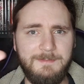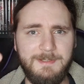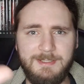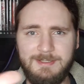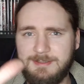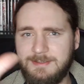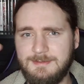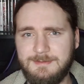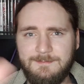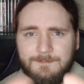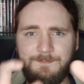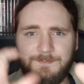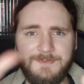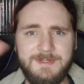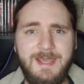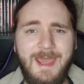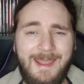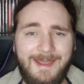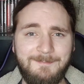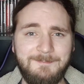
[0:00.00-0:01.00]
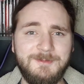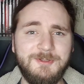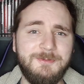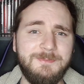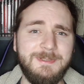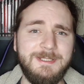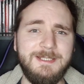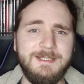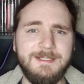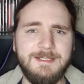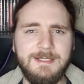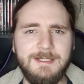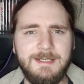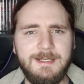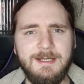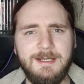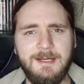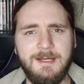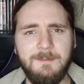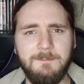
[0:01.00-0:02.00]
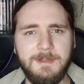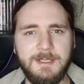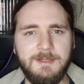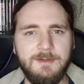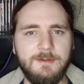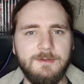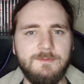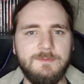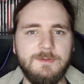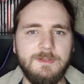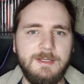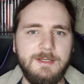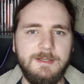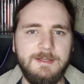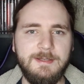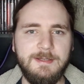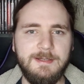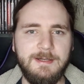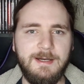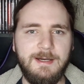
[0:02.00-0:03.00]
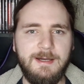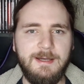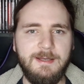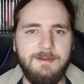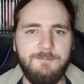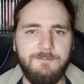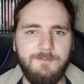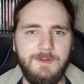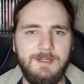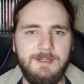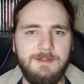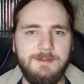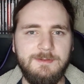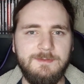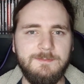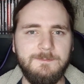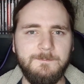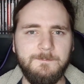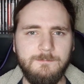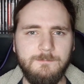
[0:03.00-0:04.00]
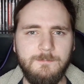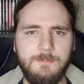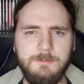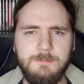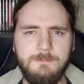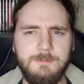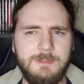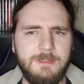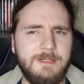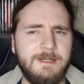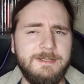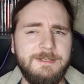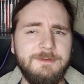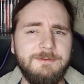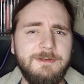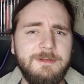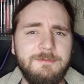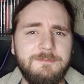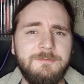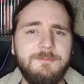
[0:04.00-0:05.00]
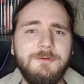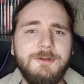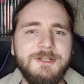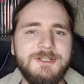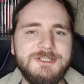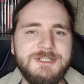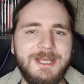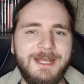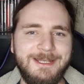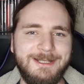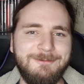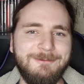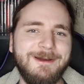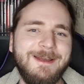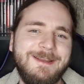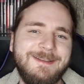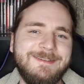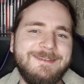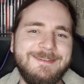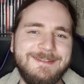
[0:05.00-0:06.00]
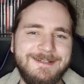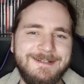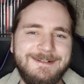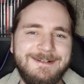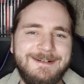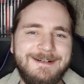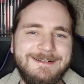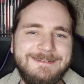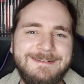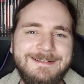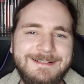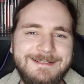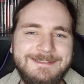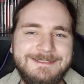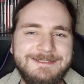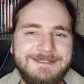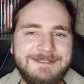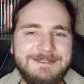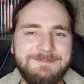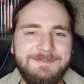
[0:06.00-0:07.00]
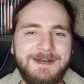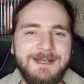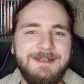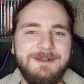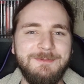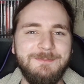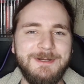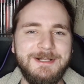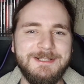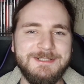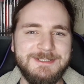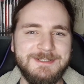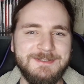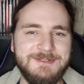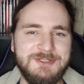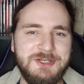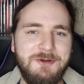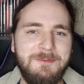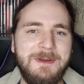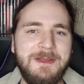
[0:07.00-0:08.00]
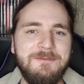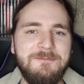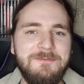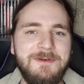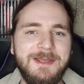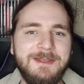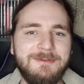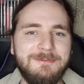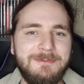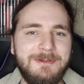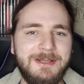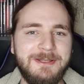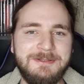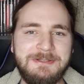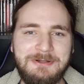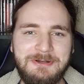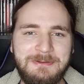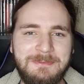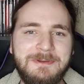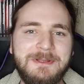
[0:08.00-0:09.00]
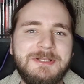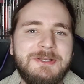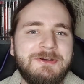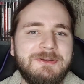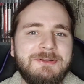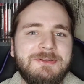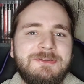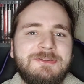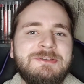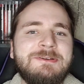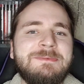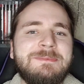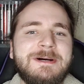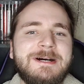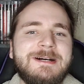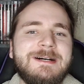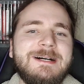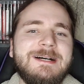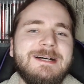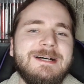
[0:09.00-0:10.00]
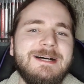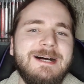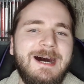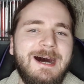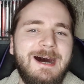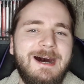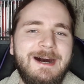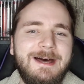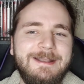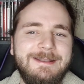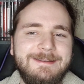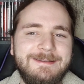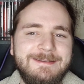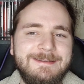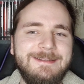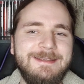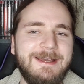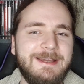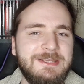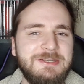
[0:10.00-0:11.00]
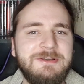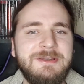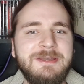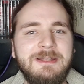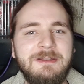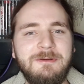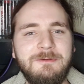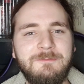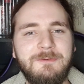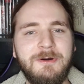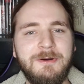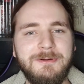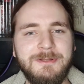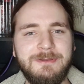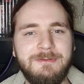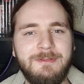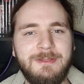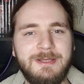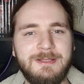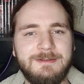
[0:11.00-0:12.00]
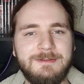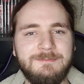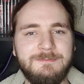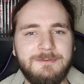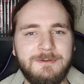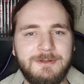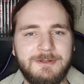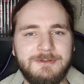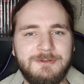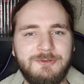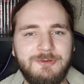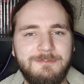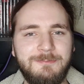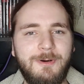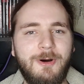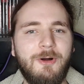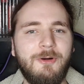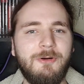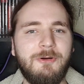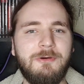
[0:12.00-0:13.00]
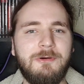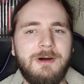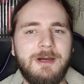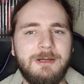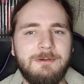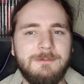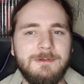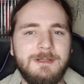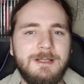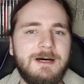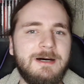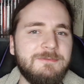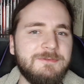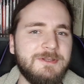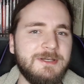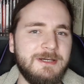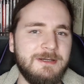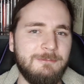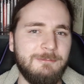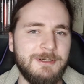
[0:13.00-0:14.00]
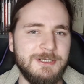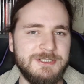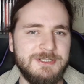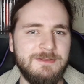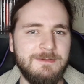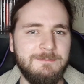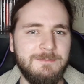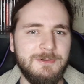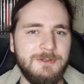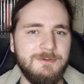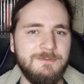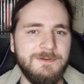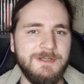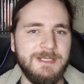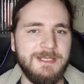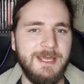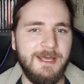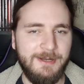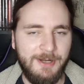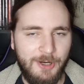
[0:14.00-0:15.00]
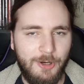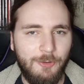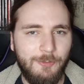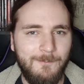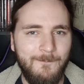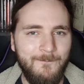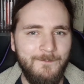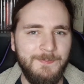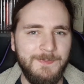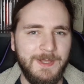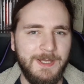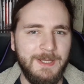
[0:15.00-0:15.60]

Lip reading: here came to be, because I figured, well, I don't have footage anyway, so I might as well show my face while I talk about Konosuba. And yeah, you can look forward to that for tomorrow. I will, after I watch the movie, get home